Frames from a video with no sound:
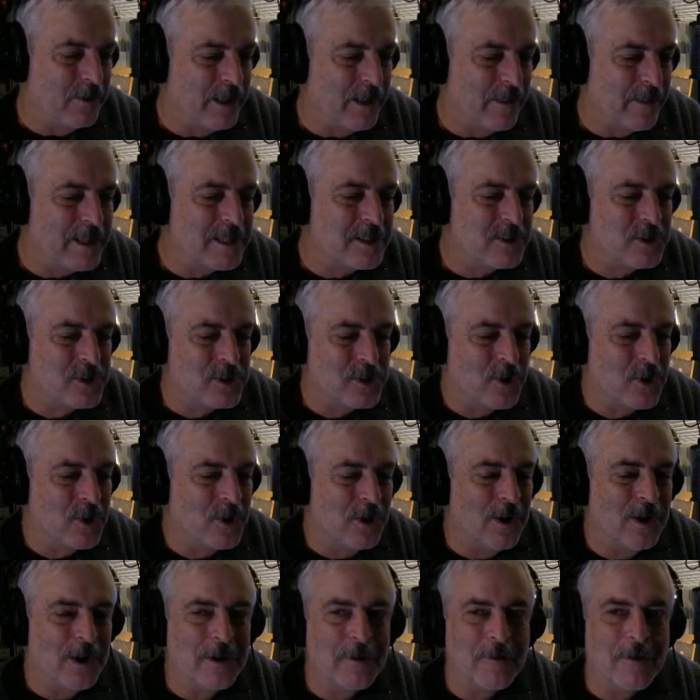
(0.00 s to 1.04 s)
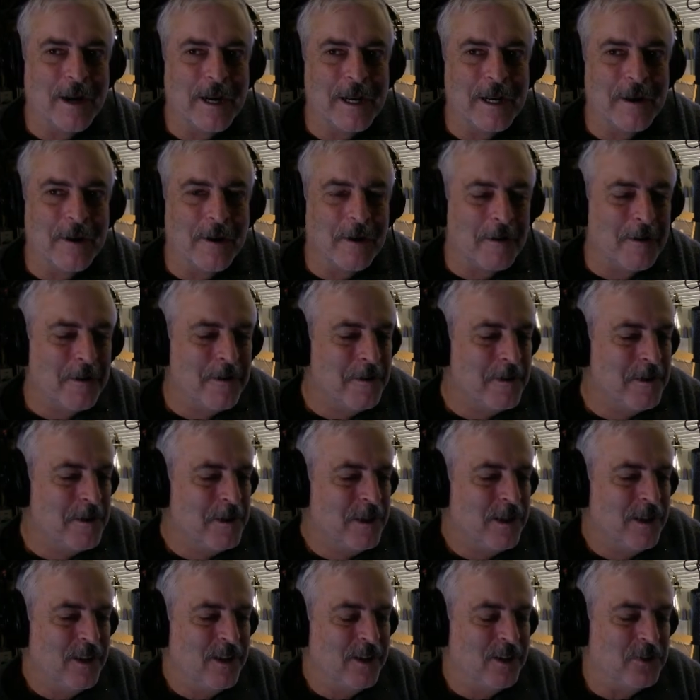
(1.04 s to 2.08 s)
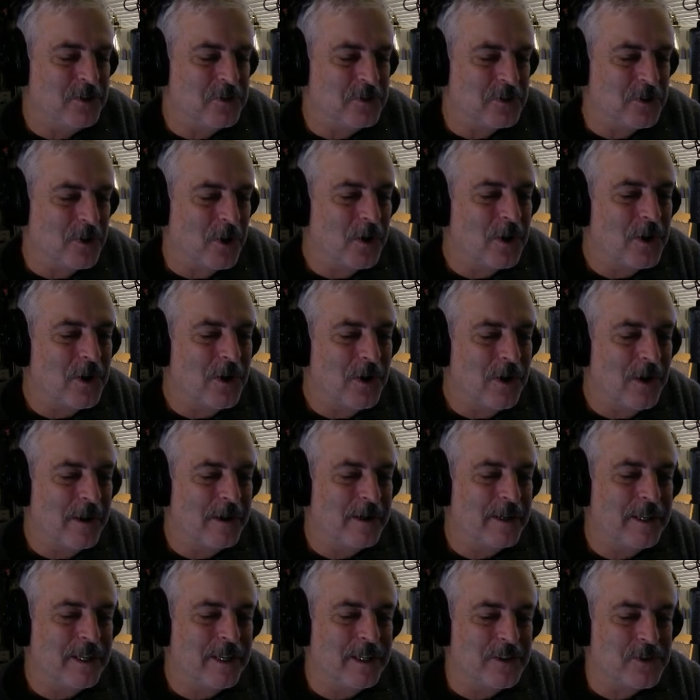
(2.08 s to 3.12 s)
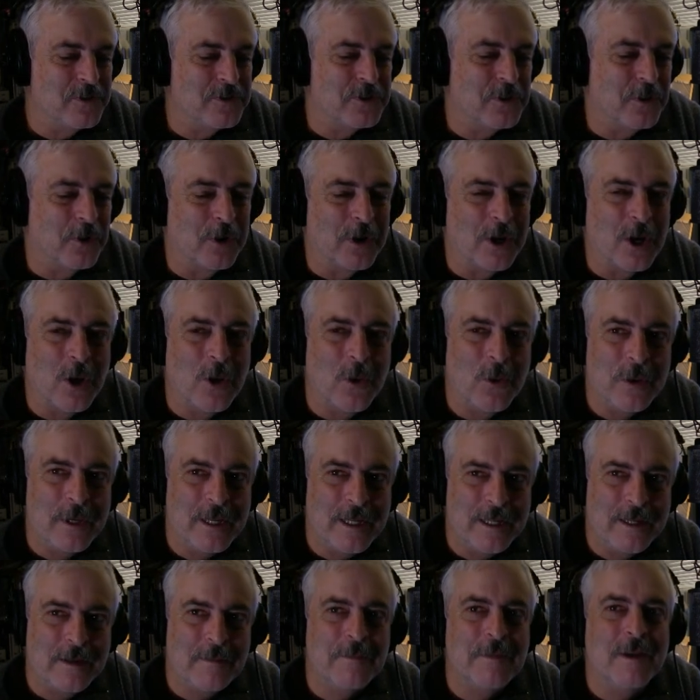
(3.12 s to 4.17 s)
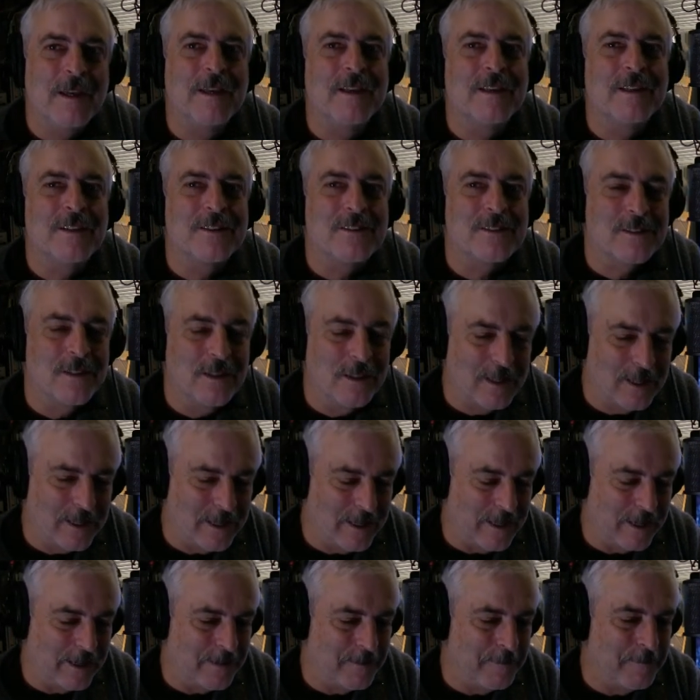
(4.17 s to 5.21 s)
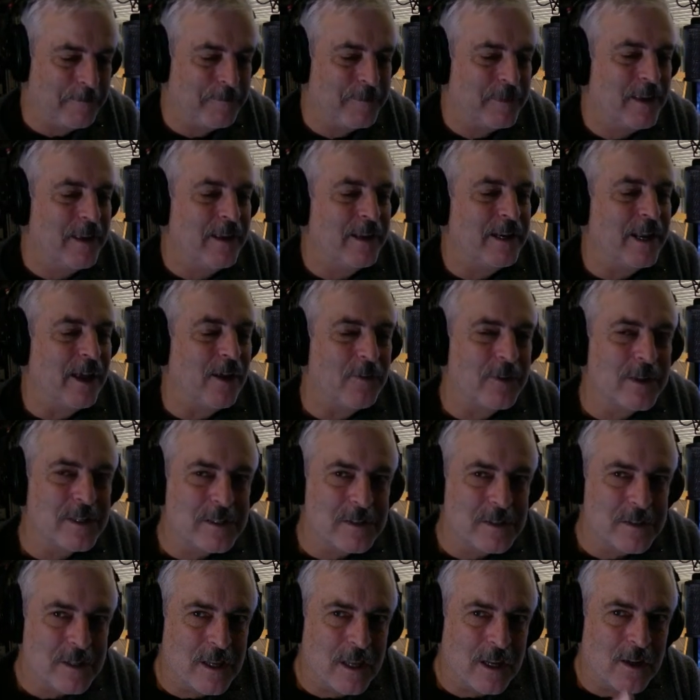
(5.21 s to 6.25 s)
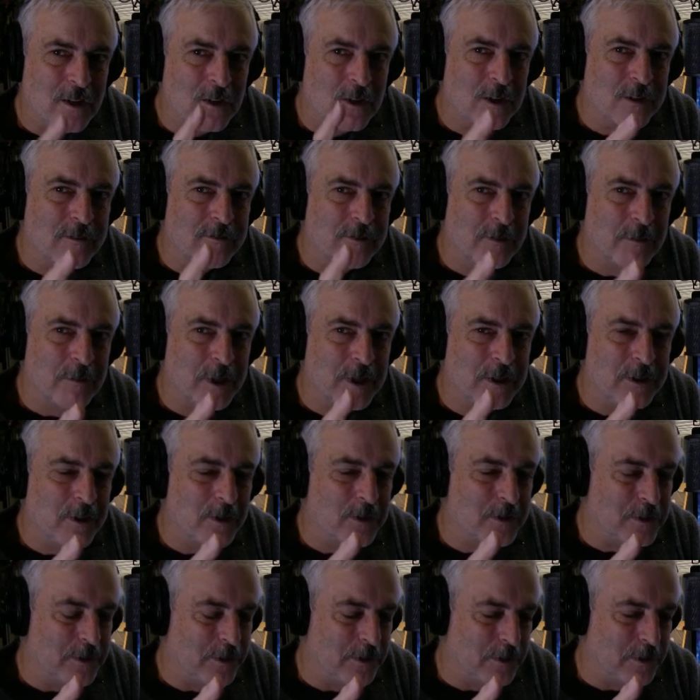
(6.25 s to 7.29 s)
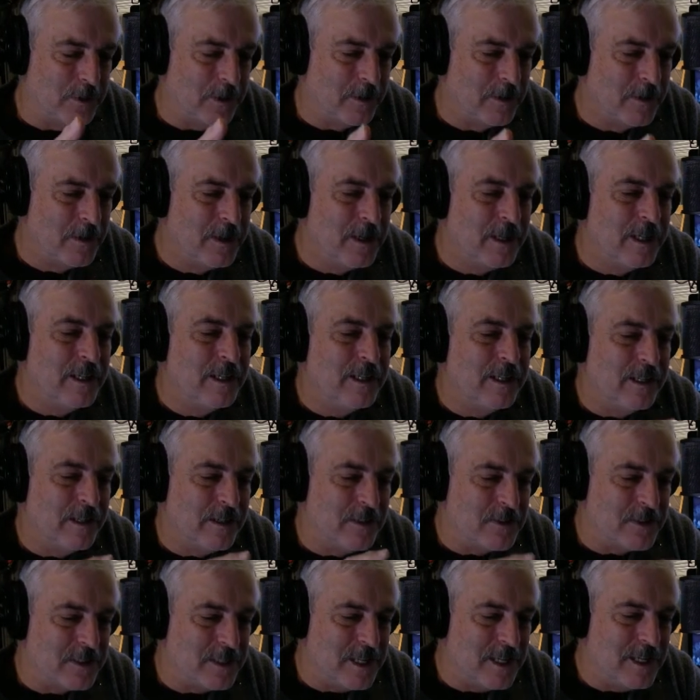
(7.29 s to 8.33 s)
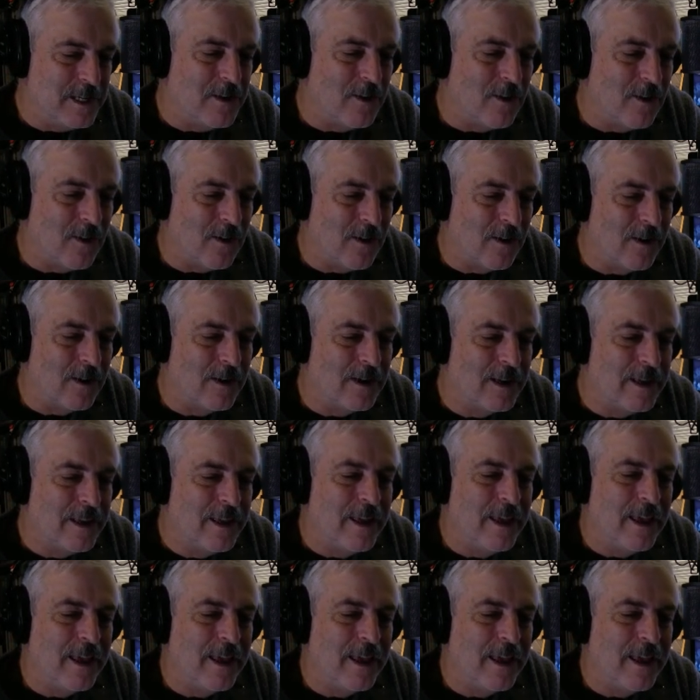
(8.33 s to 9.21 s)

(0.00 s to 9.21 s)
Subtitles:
Now that's zircon right here. Zircon is zirconium silicate. Now this is going to look familiar to you. ZrSiO4.